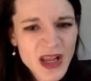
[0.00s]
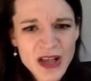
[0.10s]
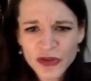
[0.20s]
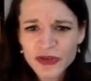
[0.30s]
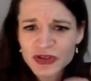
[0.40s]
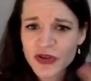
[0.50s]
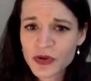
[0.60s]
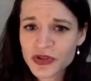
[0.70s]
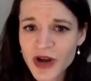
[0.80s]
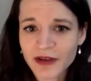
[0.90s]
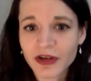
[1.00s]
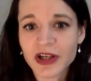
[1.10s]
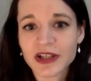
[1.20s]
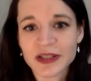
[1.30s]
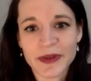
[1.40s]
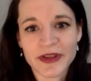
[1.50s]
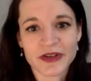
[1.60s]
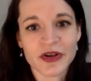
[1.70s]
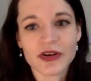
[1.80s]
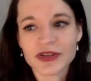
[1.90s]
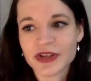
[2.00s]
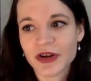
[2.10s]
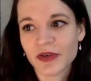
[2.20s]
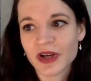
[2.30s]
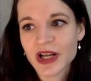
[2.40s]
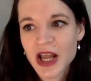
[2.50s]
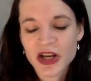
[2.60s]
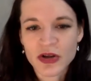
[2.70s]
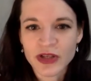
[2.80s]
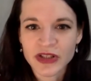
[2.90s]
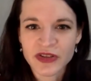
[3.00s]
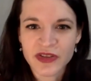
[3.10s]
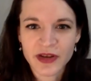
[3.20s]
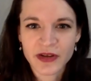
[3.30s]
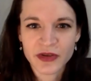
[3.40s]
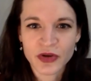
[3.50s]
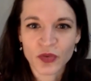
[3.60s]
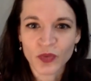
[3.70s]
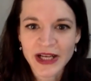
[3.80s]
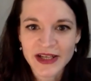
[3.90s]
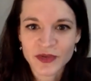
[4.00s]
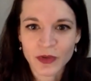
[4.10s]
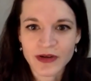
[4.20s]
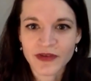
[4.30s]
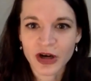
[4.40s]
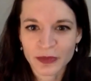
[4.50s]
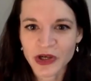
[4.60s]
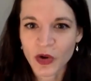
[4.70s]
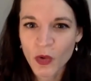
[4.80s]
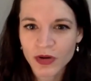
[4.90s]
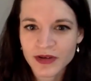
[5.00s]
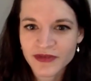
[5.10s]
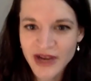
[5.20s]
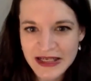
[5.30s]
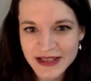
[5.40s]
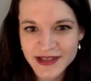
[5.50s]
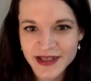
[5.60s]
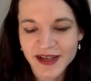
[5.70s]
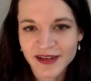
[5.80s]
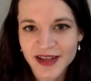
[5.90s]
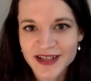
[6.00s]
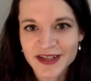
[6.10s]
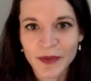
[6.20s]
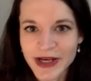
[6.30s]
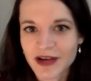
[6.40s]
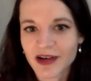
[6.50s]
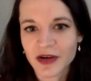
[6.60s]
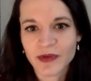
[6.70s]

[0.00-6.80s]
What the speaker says: So there's those genre hooks, but there's also, the gritty sort of urban horror fantasy that's going on.